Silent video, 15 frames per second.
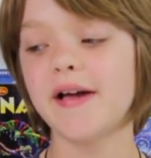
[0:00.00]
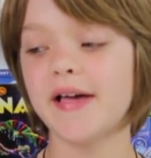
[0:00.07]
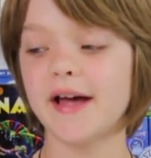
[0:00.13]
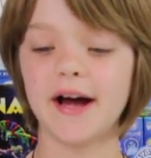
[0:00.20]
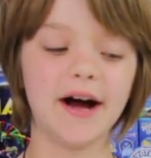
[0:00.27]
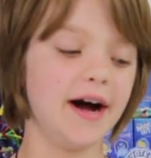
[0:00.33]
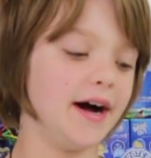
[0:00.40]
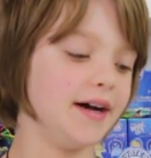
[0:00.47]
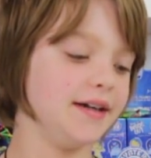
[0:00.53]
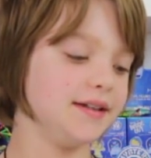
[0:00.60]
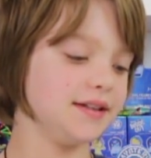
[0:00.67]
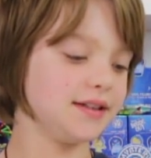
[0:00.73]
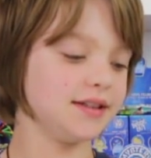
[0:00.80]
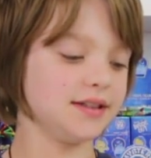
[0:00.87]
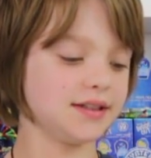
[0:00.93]

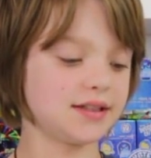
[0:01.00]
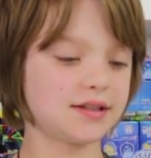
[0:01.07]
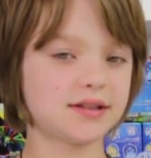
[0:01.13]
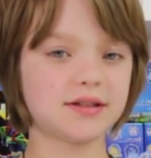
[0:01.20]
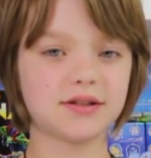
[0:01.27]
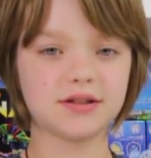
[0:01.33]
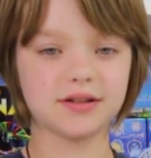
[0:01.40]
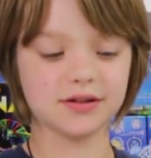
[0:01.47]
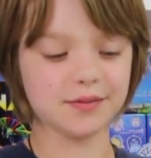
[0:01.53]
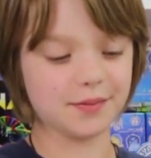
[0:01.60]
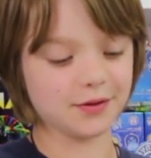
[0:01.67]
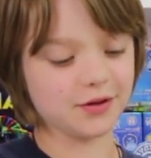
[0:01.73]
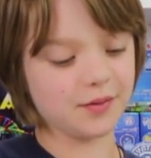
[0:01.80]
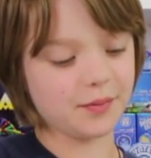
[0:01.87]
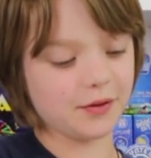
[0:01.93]
and it's
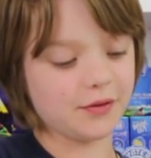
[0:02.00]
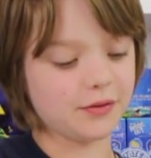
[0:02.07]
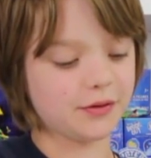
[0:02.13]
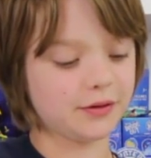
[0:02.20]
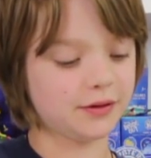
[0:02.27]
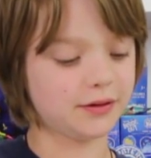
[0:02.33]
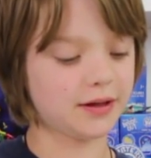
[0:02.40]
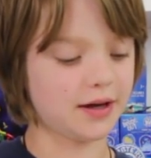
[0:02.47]
super duper cool.